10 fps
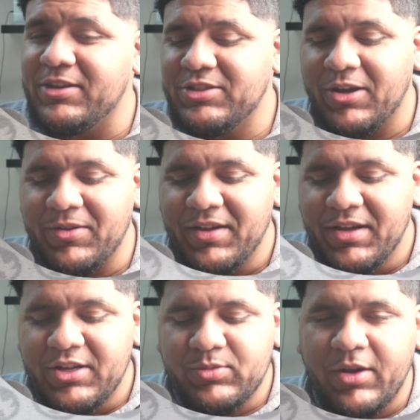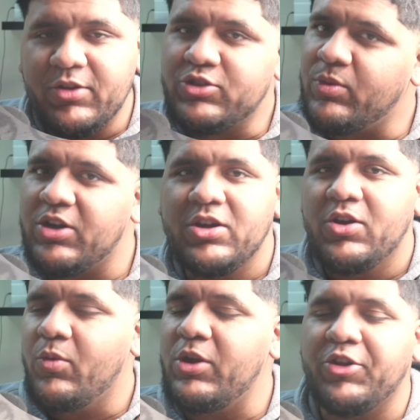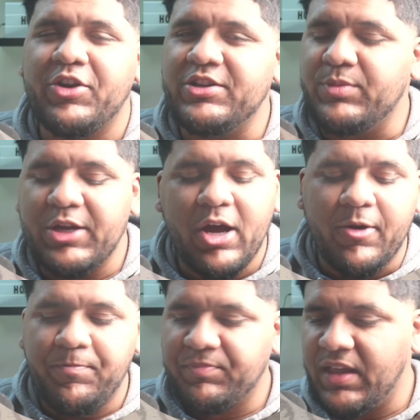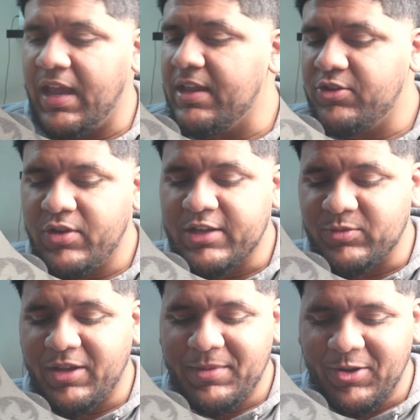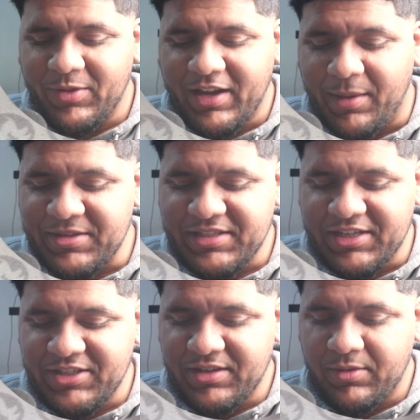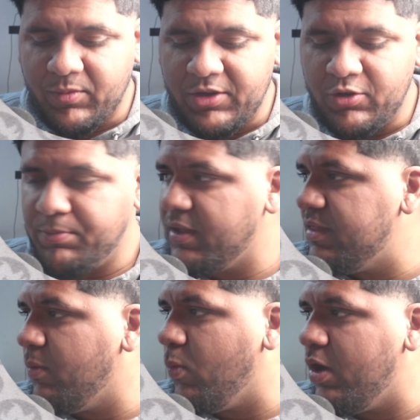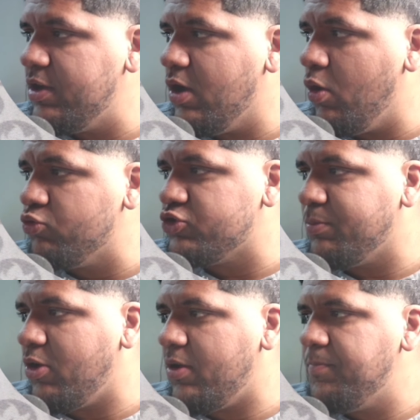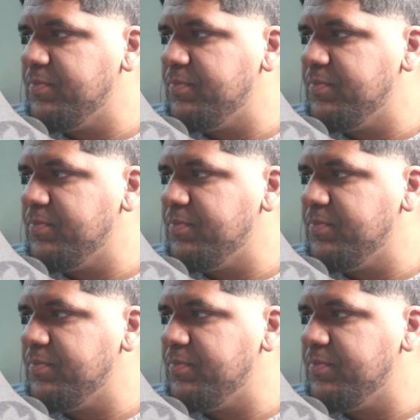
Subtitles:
So it's one of those where we learn as we go, and you guys will let me know in the comment section. We do play the 1 Ultra Ball.